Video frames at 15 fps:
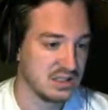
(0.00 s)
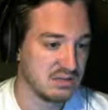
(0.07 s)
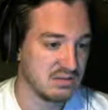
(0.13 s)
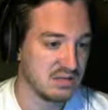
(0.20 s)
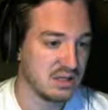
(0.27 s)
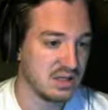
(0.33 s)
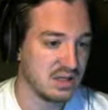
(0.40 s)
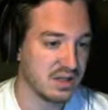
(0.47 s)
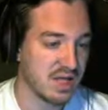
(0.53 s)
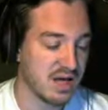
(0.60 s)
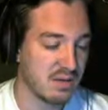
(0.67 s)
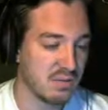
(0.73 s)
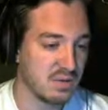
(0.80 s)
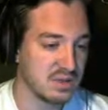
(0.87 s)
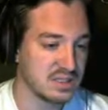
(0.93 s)
Well,
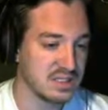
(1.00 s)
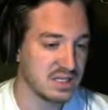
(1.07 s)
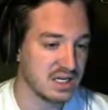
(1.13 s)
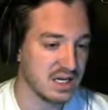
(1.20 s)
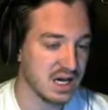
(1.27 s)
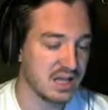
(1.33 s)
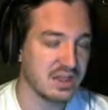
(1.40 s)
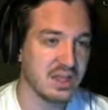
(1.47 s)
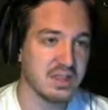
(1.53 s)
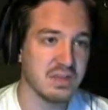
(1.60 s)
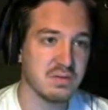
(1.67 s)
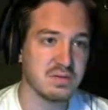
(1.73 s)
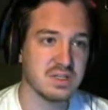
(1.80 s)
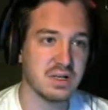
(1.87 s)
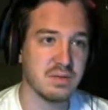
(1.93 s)
that wasn't... I thought that
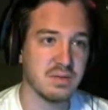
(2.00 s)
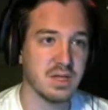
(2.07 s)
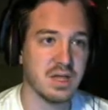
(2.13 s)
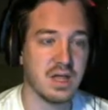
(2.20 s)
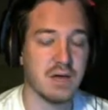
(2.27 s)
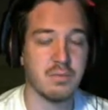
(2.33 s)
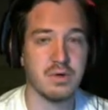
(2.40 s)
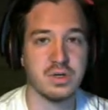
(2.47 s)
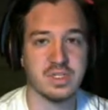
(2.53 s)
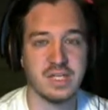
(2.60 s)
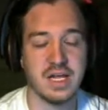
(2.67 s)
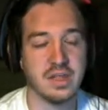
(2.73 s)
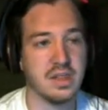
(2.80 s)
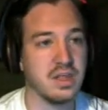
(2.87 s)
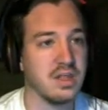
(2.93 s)
was going to be a lot more
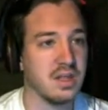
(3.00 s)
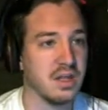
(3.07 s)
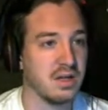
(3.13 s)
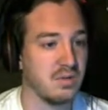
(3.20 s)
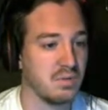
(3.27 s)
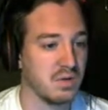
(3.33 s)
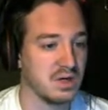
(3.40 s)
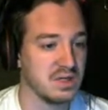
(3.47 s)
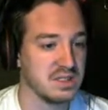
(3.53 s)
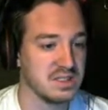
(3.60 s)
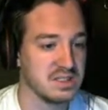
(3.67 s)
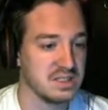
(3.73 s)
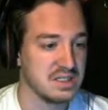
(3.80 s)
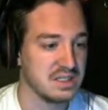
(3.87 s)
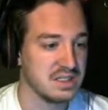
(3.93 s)
deadly than it was.
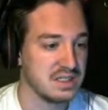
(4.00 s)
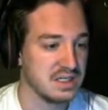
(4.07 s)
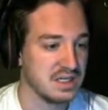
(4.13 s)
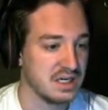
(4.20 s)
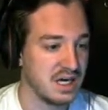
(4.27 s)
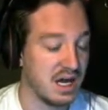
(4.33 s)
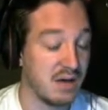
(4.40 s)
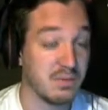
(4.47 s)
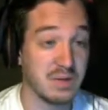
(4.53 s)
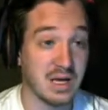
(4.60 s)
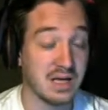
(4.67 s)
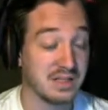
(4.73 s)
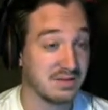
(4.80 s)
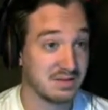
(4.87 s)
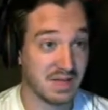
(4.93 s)
I, I,
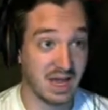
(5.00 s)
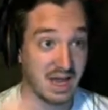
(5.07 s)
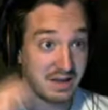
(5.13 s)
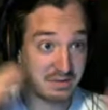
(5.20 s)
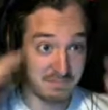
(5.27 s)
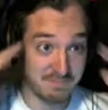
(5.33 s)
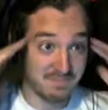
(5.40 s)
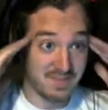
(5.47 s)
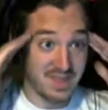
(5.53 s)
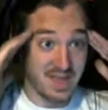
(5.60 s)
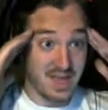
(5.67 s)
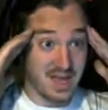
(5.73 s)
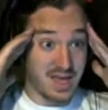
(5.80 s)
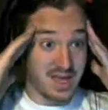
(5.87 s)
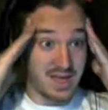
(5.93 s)
I
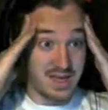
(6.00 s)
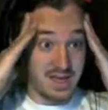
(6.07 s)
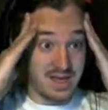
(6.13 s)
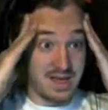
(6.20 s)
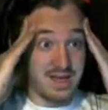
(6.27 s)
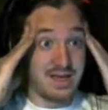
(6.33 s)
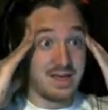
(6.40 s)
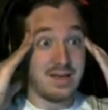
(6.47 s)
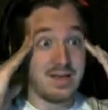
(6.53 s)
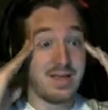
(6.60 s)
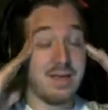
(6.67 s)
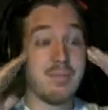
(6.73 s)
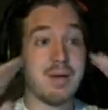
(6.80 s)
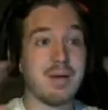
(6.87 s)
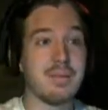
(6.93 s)

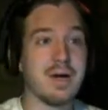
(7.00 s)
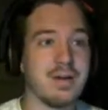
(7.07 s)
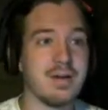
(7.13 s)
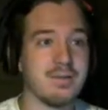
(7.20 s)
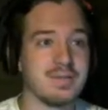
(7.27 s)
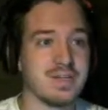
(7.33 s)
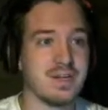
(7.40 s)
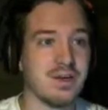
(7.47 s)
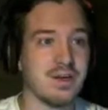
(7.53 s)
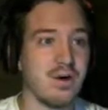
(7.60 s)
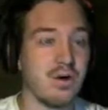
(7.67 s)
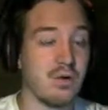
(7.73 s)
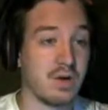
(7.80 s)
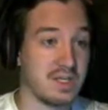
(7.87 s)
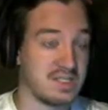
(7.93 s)
in my mind, I was gonna go,
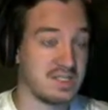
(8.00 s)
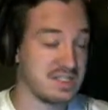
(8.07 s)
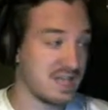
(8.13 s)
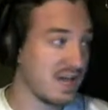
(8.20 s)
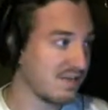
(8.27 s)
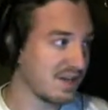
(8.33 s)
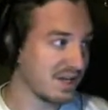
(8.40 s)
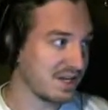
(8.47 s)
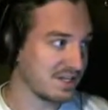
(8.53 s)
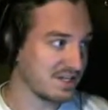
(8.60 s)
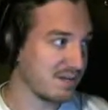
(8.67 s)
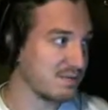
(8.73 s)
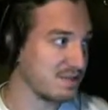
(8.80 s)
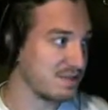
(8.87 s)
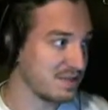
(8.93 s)
okay, save the next
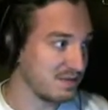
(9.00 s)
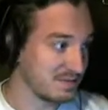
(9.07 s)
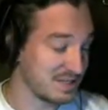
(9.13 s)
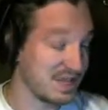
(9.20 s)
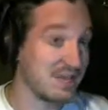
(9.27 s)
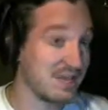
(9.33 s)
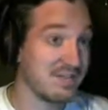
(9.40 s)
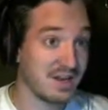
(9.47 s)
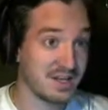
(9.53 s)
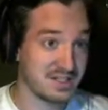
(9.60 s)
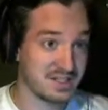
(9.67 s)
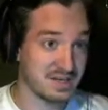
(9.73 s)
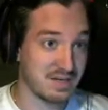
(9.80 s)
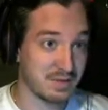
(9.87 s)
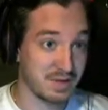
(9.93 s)
time you see him, save the next
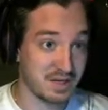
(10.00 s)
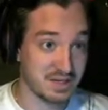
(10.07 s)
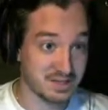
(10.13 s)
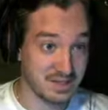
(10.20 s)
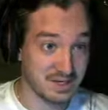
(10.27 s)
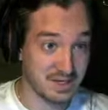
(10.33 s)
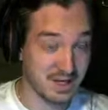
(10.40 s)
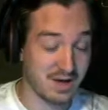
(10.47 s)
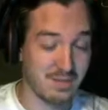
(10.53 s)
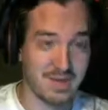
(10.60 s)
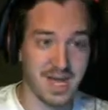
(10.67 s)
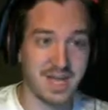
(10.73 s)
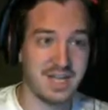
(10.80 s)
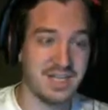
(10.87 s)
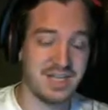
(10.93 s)
time you think he's gonna come,
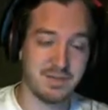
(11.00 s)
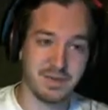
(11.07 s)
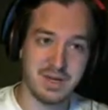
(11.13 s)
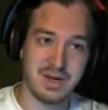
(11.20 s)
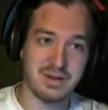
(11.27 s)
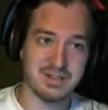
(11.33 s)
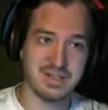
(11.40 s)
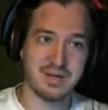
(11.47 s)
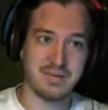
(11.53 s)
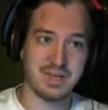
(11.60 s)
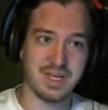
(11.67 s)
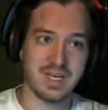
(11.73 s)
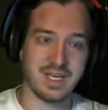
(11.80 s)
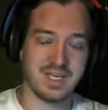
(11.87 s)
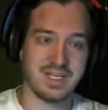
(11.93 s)
and he appears, and I'm
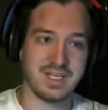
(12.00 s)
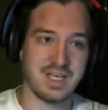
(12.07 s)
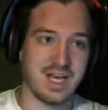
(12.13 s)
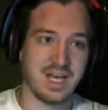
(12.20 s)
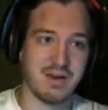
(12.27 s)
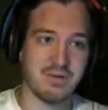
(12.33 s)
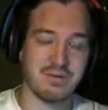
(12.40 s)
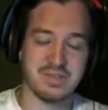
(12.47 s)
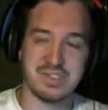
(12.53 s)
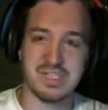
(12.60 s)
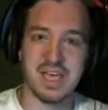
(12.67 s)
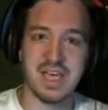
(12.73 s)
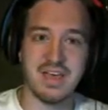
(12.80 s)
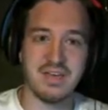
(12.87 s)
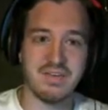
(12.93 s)
like, I don't
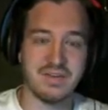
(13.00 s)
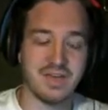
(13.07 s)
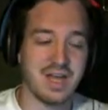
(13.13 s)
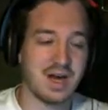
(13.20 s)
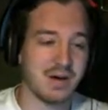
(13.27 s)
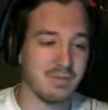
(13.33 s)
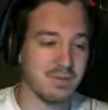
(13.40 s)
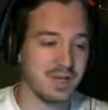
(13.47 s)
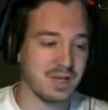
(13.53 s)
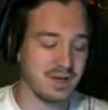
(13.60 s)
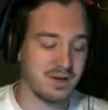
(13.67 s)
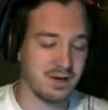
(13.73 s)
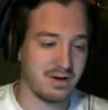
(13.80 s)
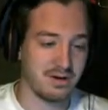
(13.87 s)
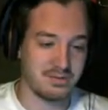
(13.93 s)
save, and now I'm like,
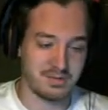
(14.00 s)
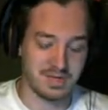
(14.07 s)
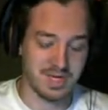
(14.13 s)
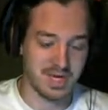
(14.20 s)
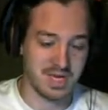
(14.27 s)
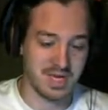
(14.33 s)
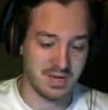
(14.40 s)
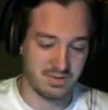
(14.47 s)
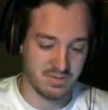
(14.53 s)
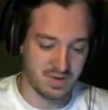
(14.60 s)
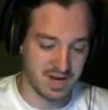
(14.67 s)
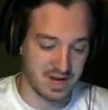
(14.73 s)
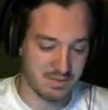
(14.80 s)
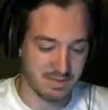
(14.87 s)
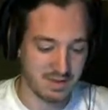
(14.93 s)
oh, okay,
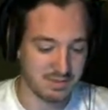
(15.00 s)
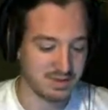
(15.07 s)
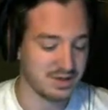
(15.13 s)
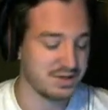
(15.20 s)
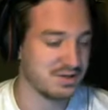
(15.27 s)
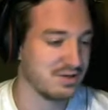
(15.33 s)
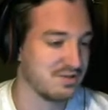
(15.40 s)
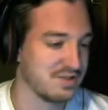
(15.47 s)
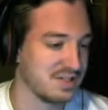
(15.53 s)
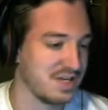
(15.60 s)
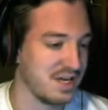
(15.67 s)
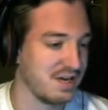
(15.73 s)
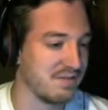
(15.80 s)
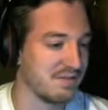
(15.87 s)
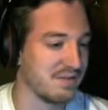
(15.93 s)
crap. Maybe I should have
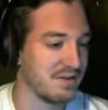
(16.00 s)
saved.